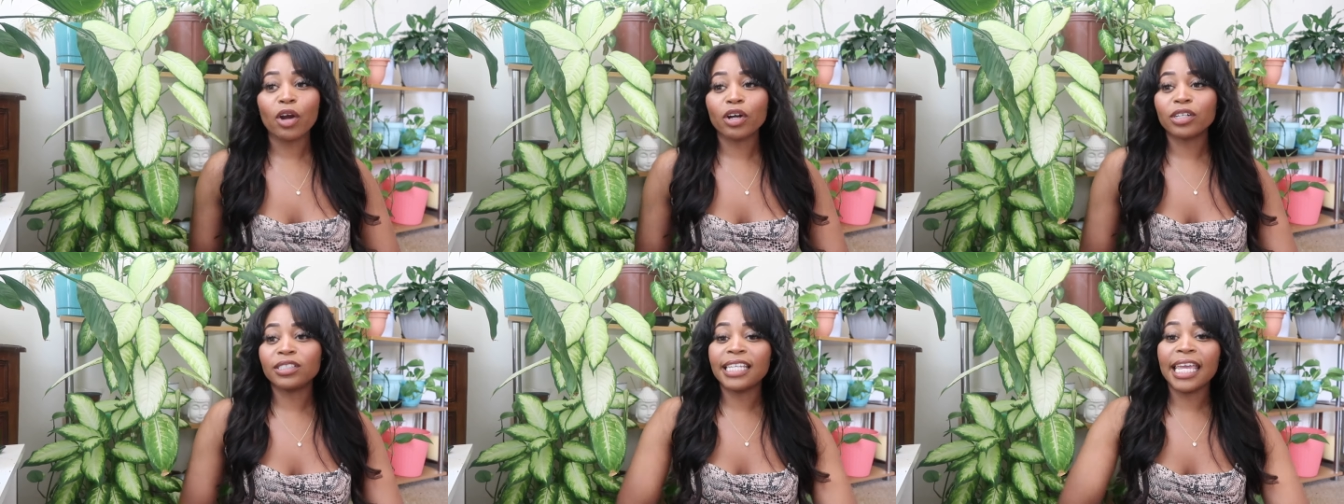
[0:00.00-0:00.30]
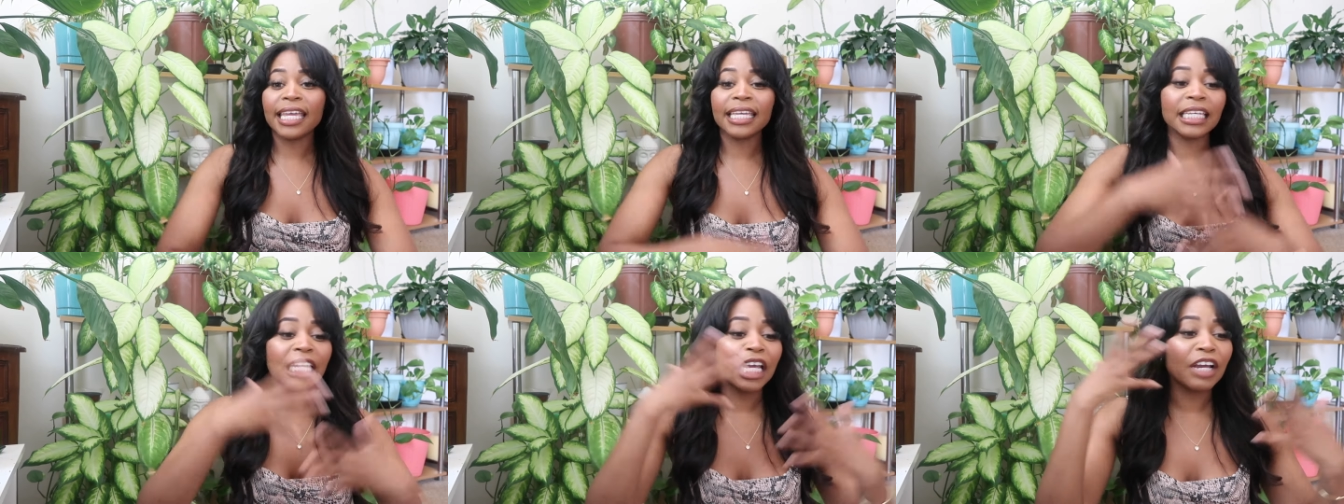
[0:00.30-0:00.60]
Or
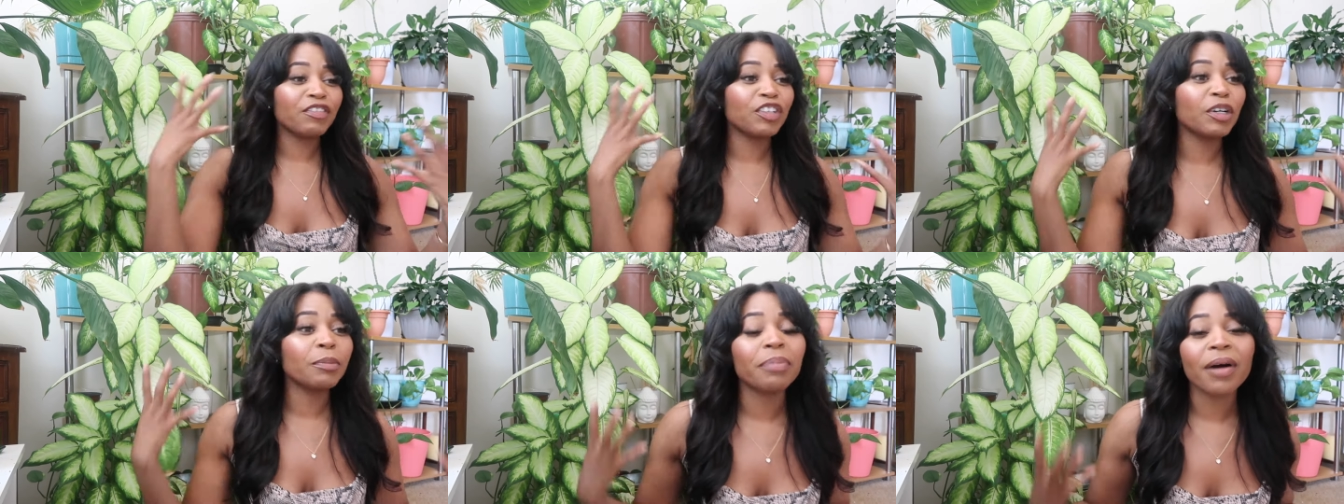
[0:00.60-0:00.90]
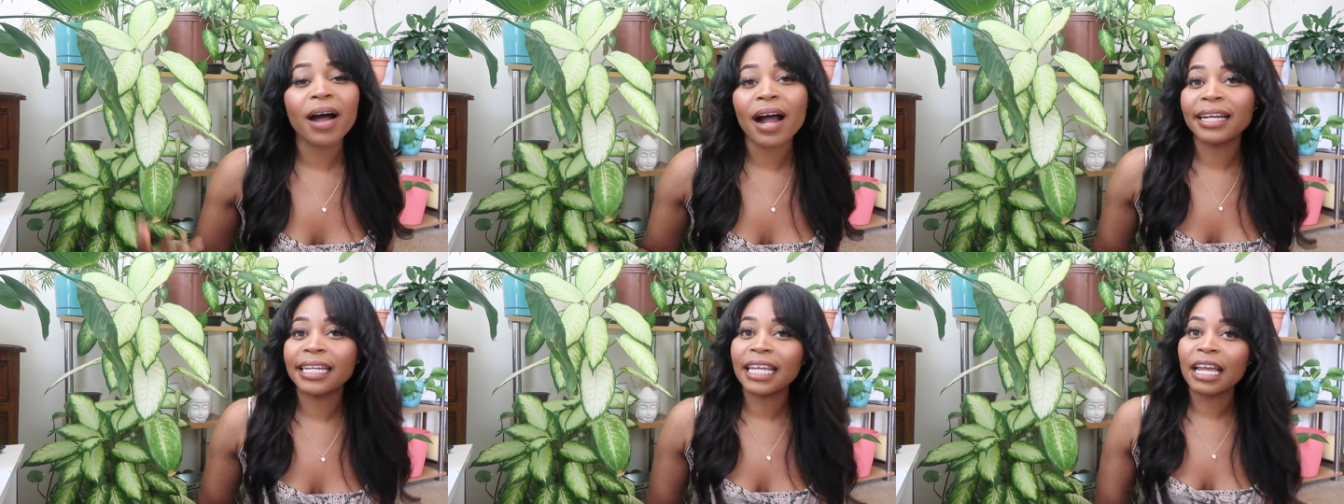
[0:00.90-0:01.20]
taking care of your
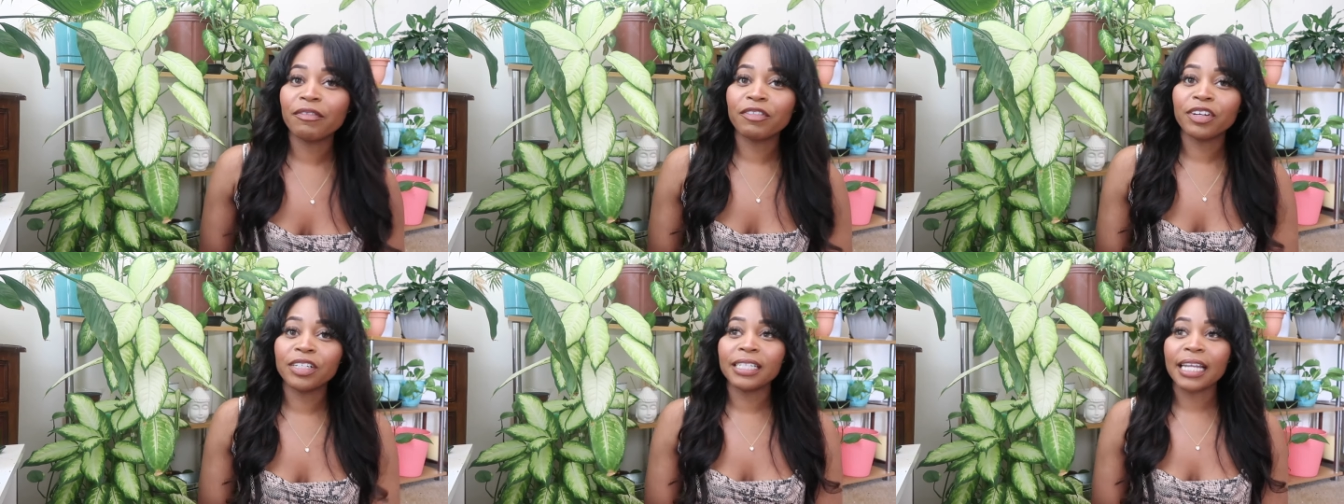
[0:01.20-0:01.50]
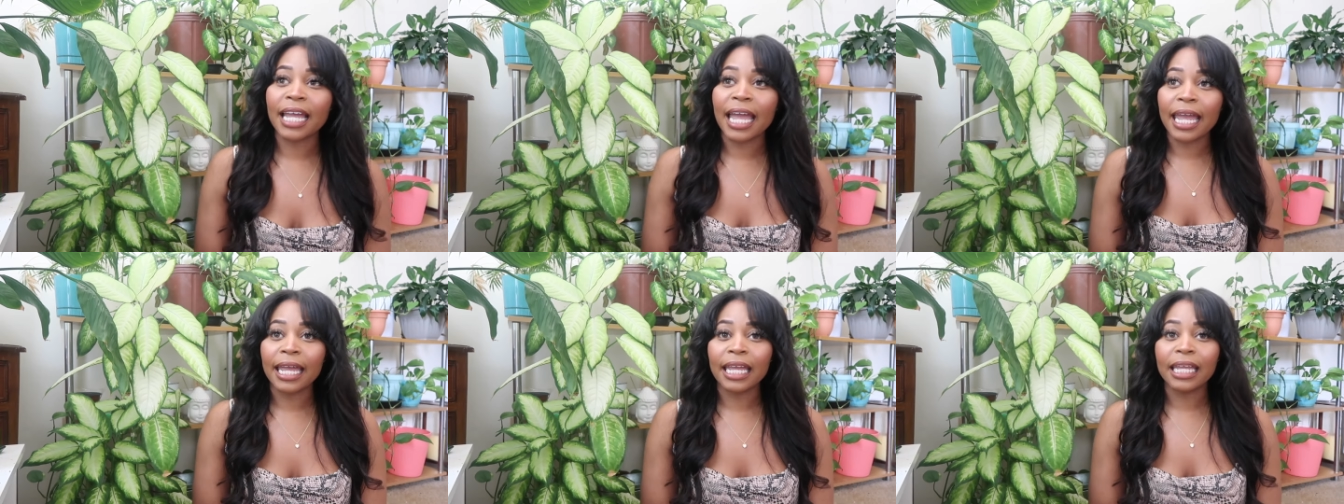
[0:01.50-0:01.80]
body every
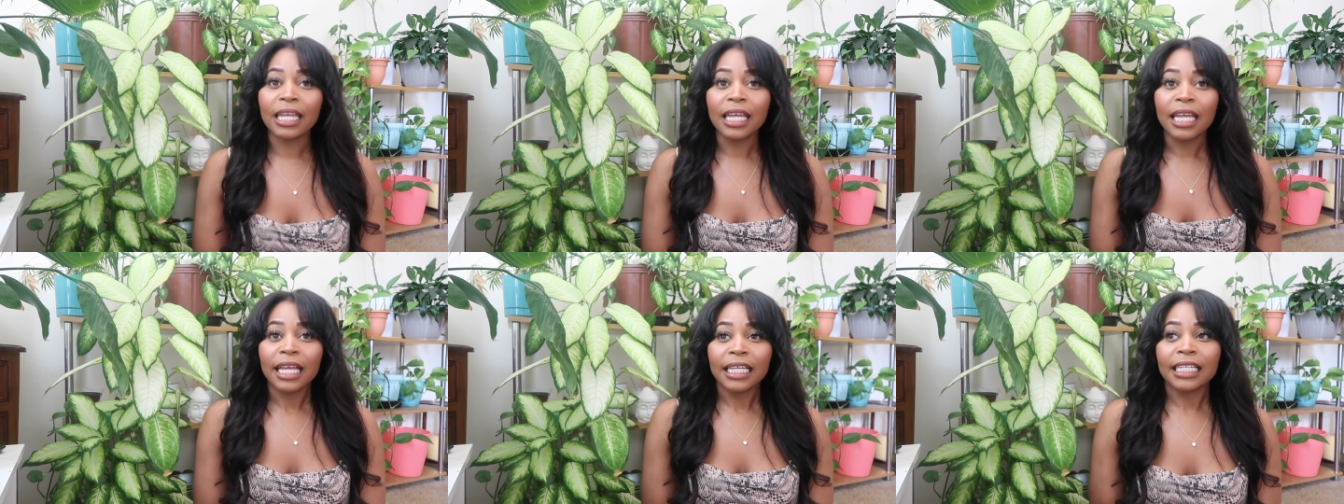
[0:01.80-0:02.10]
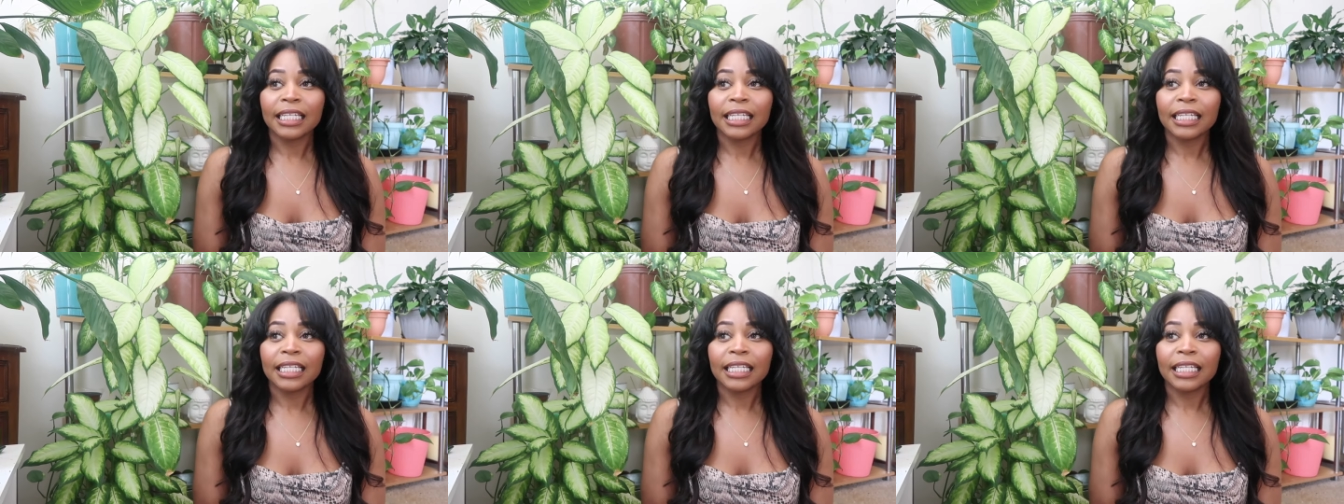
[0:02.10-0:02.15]
day,